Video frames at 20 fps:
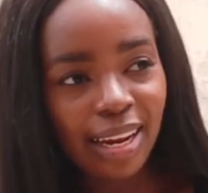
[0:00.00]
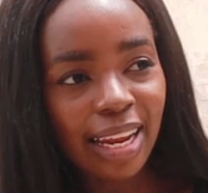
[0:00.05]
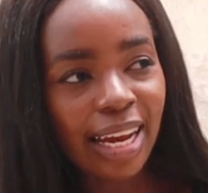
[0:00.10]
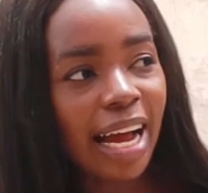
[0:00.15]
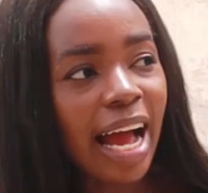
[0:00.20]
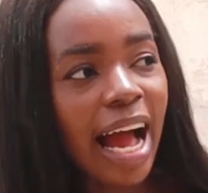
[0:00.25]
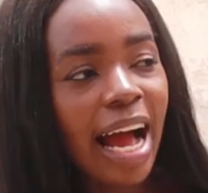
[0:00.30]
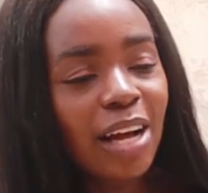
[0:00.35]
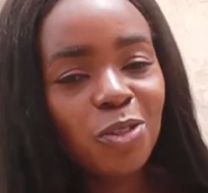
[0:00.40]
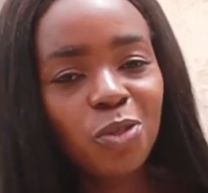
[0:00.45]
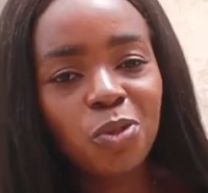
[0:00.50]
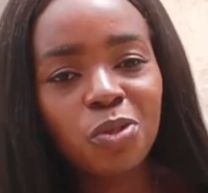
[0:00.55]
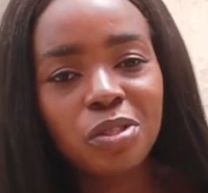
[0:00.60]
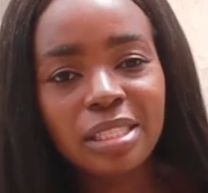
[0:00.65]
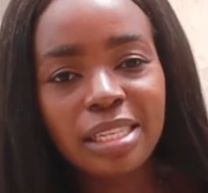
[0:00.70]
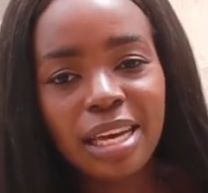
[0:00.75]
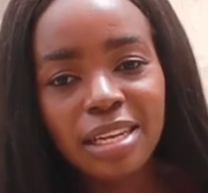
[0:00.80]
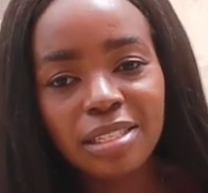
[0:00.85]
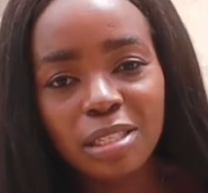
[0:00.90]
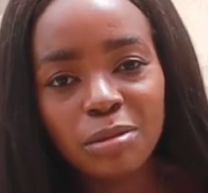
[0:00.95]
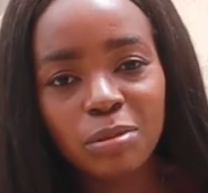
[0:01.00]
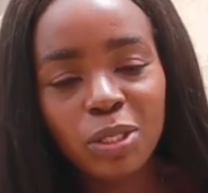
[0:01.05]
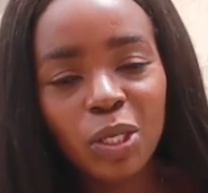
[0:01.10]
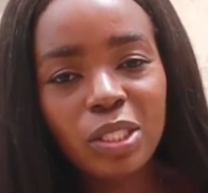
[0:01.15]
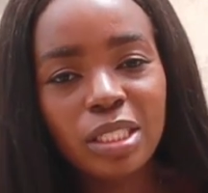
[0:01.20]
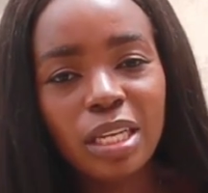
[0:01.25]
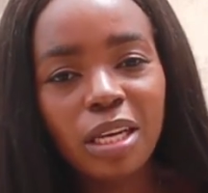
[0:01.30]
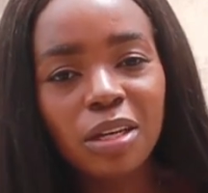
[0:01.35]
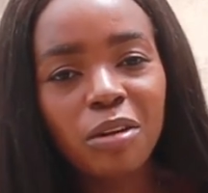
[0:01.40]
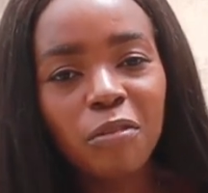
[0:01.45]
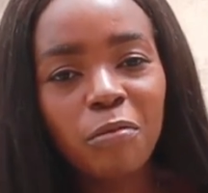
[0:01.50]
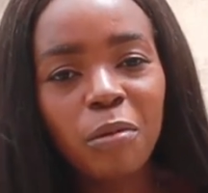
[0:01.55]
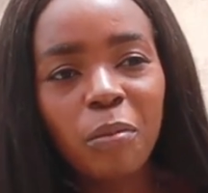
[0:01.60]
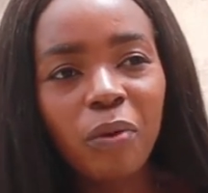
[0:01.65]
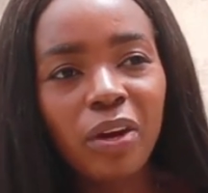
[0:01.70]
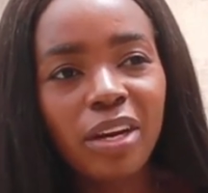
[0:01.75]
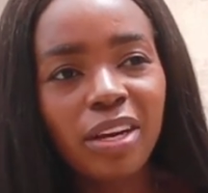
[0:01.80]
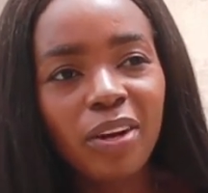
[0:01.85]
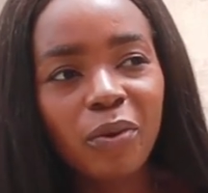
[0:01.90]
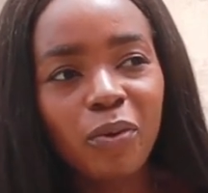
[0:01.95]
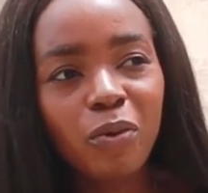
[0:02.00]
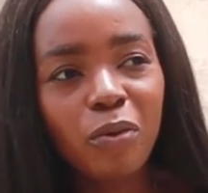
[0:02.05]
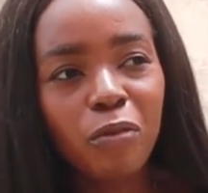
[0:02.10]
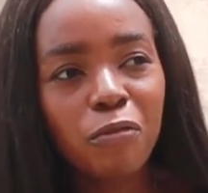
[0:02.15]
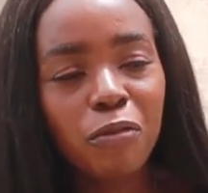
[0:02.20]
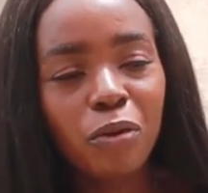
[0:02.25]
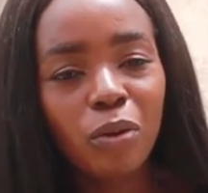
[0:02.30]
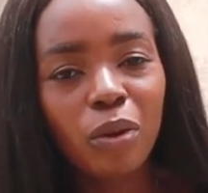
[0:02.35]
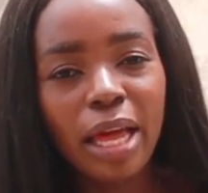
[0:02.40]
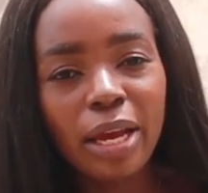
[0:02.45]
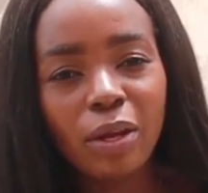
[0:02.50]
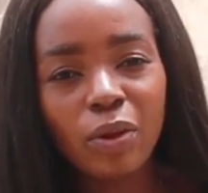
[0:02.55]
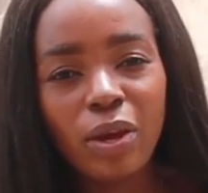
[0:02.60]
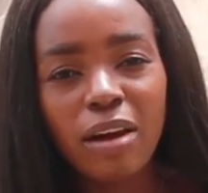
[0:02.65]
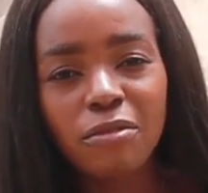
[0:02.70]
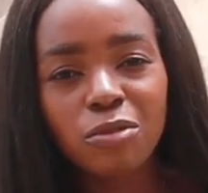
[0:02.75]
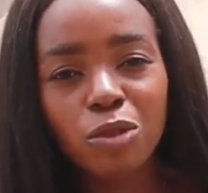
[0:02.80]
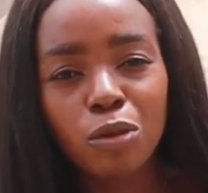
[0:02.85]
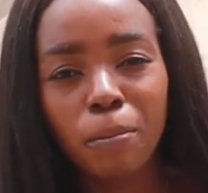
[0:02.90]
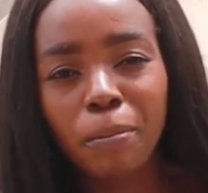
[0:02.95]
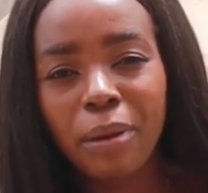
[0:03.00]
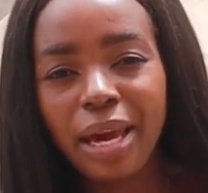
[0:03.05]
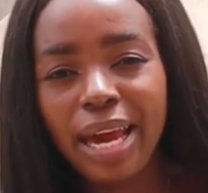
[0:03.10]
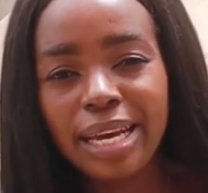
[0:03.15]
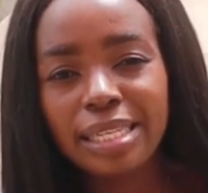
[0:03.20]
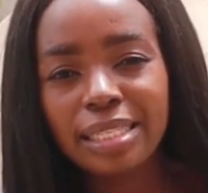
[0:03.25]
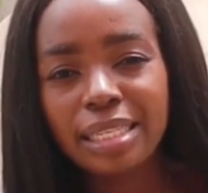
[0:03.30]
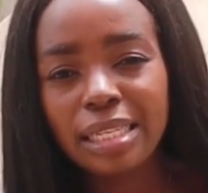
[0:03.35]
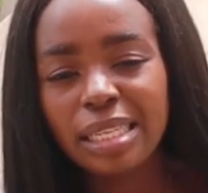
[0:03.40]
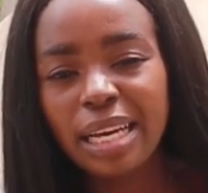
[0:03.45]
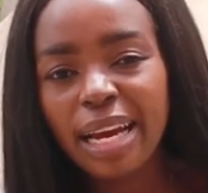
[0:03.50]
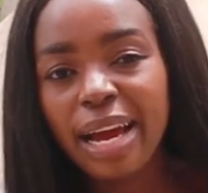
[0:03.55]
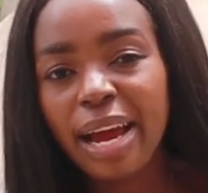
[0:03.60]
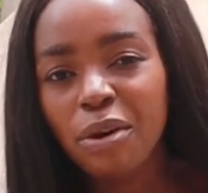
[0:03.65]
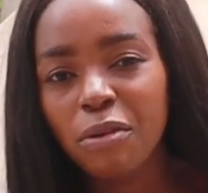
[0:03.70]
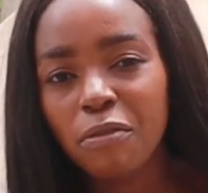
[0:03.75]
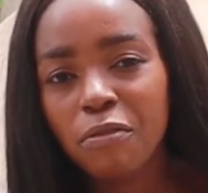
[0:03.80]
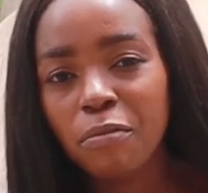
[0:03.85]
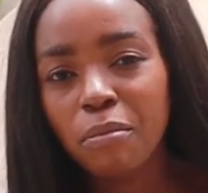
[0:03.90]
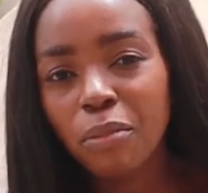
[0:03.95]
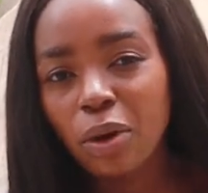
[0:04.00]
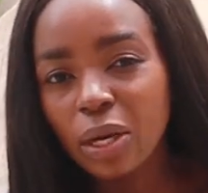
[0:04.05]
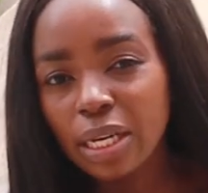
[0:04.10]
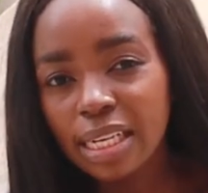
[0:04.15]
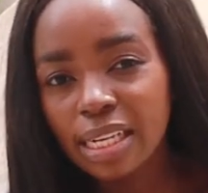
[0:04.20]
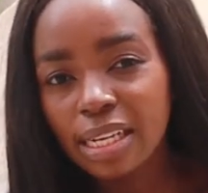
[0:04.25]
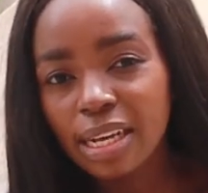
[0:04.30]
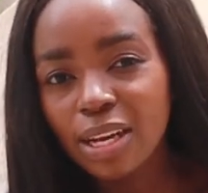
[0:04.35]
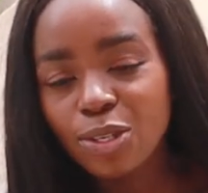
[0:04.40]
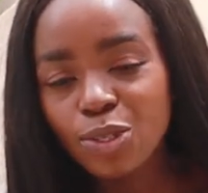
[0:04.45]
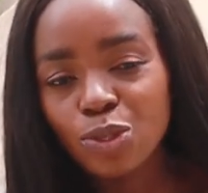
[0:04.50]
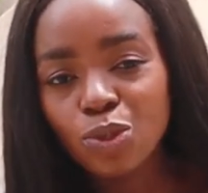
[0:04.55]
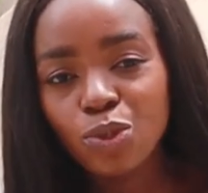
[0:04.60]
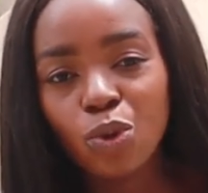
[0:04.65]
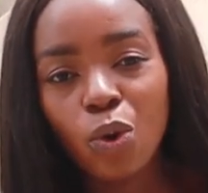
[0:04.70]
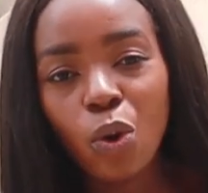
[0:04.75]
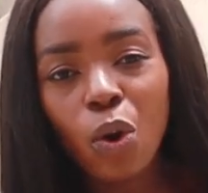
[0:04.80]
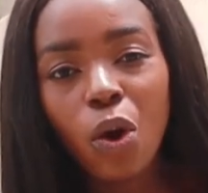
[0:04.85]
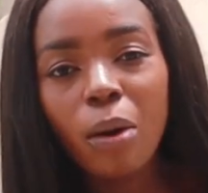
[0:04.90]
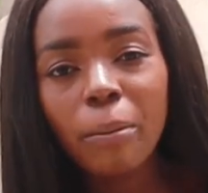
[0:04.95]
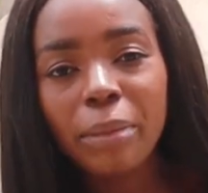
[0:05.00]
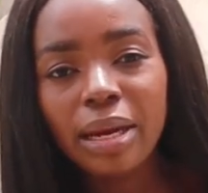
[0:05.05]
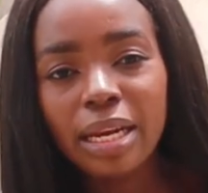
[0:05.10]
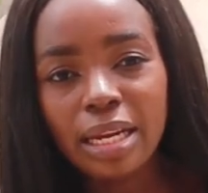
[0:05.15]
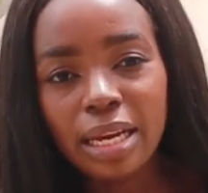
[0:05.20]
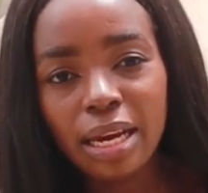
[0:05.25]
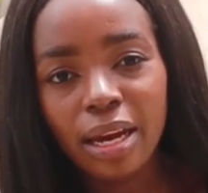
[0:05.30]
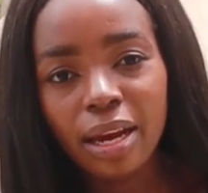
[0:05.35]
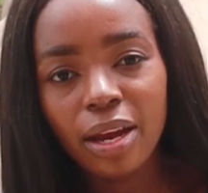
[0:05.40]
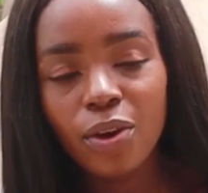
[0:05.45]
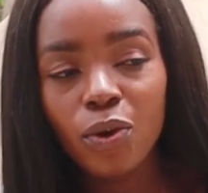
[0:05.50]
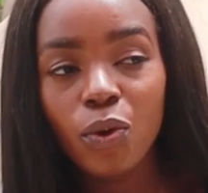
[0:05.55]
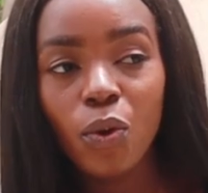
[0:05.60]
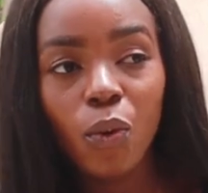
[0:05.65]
Like I had to state it because a lot of people in Enugu feel like you have to pay a certain kind of money to come in here.